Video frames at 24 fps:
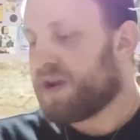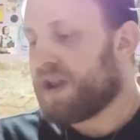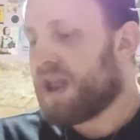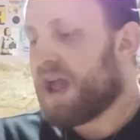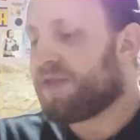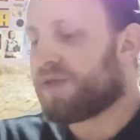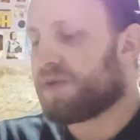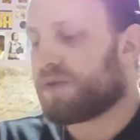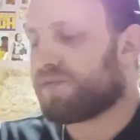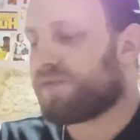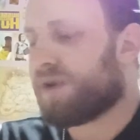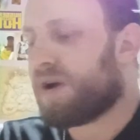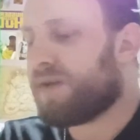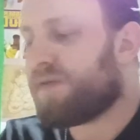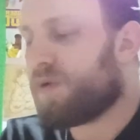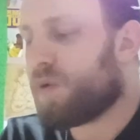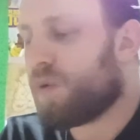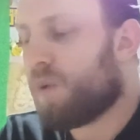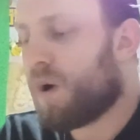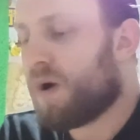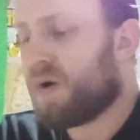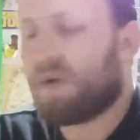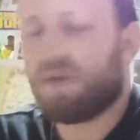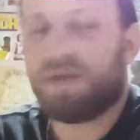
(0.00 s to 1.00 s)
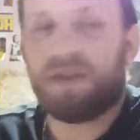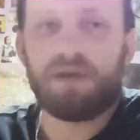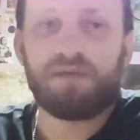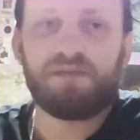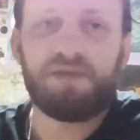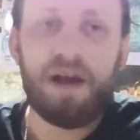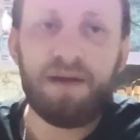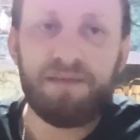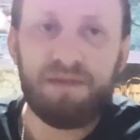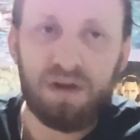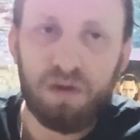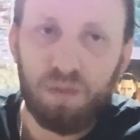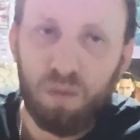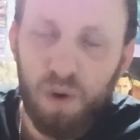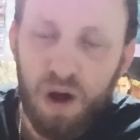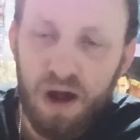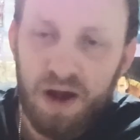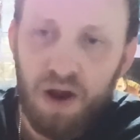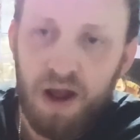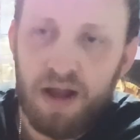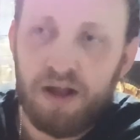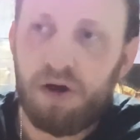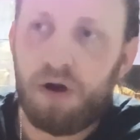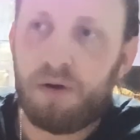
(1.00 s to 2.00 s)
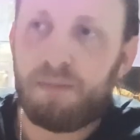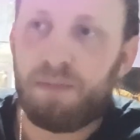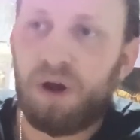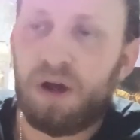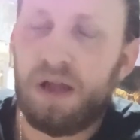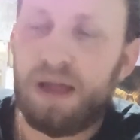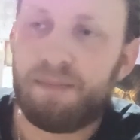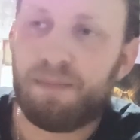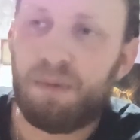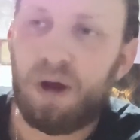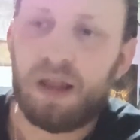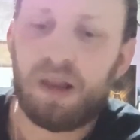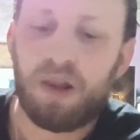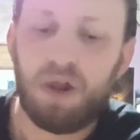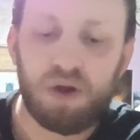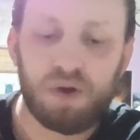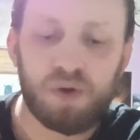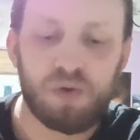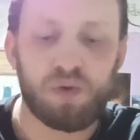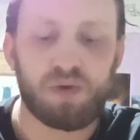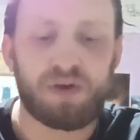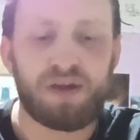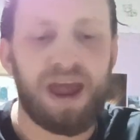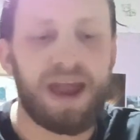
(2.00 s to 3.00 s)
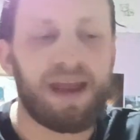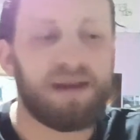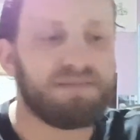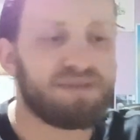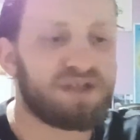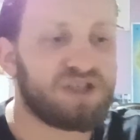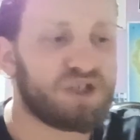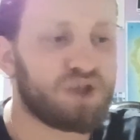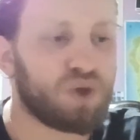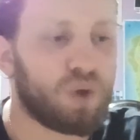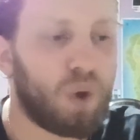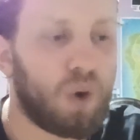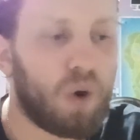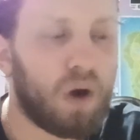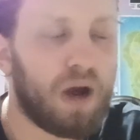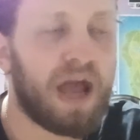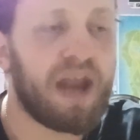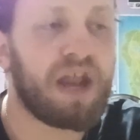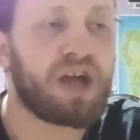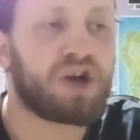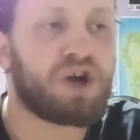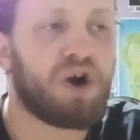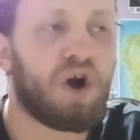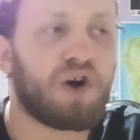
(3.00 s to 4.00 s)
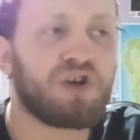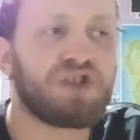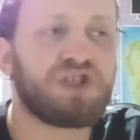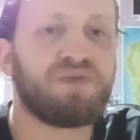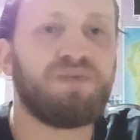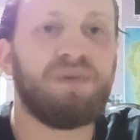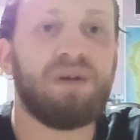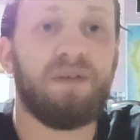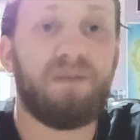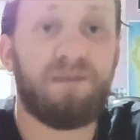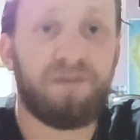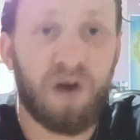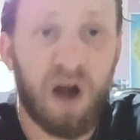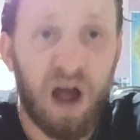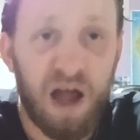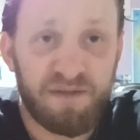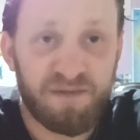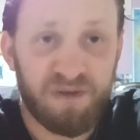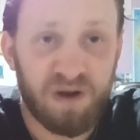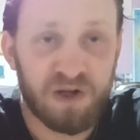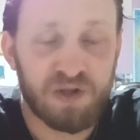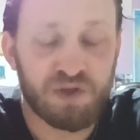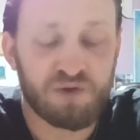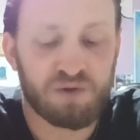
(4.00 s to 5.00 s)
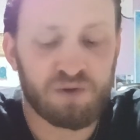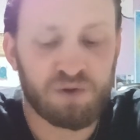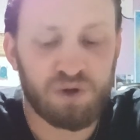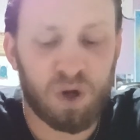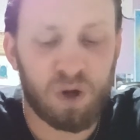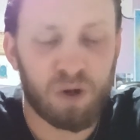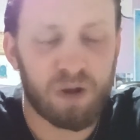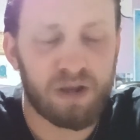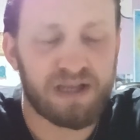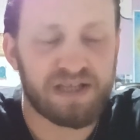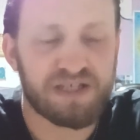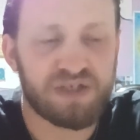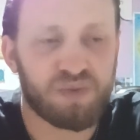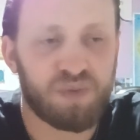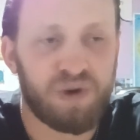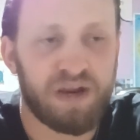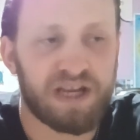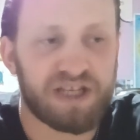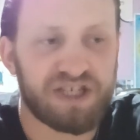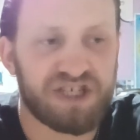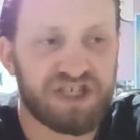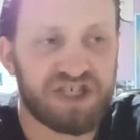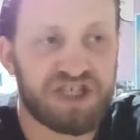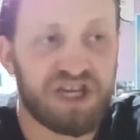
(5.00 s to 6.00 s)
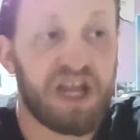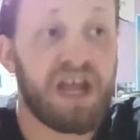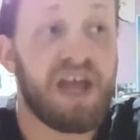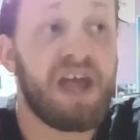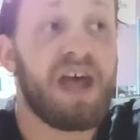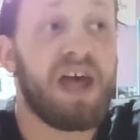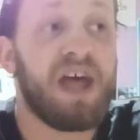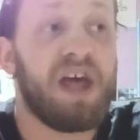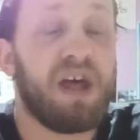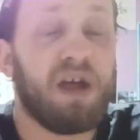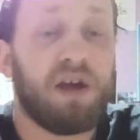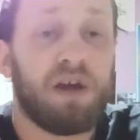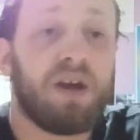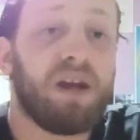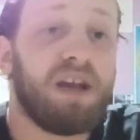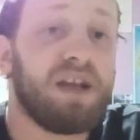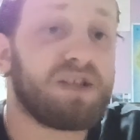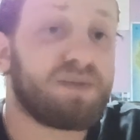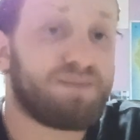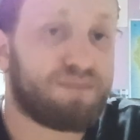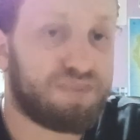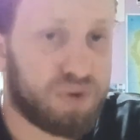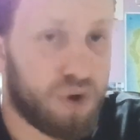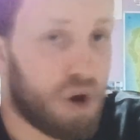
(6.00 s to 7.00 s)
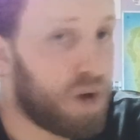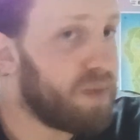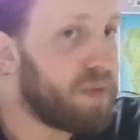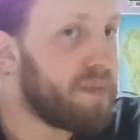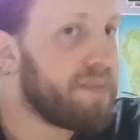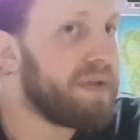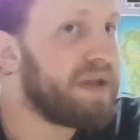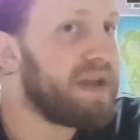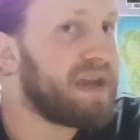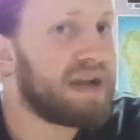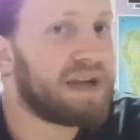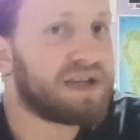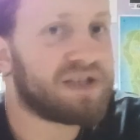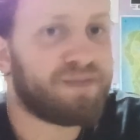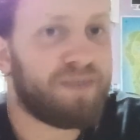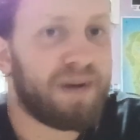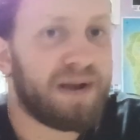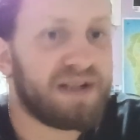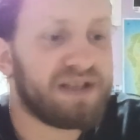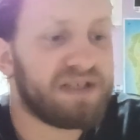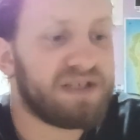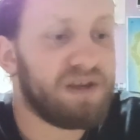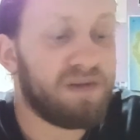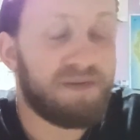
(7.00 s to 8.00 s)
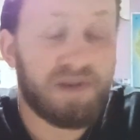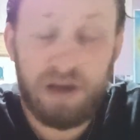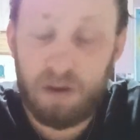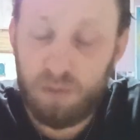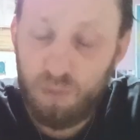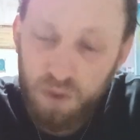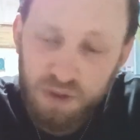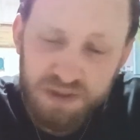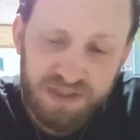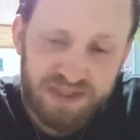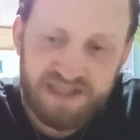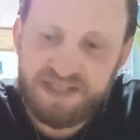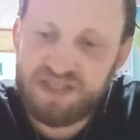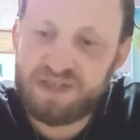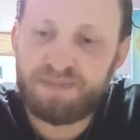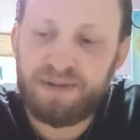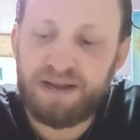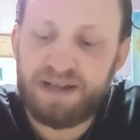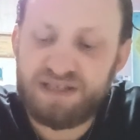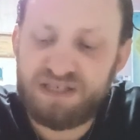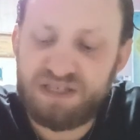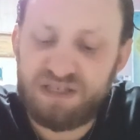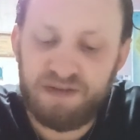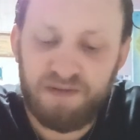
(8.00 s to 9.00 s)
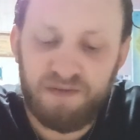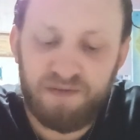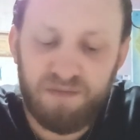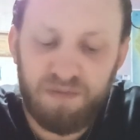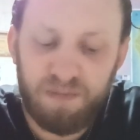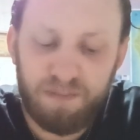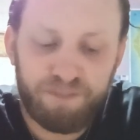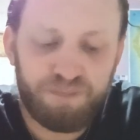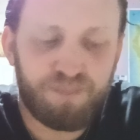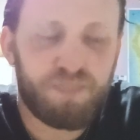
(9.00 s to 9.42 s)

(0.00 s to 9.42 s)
Now the Revan one, the Revan one I got at my local game store, and it cost me five hundred dollars, which is probably expensive, and it was expensive.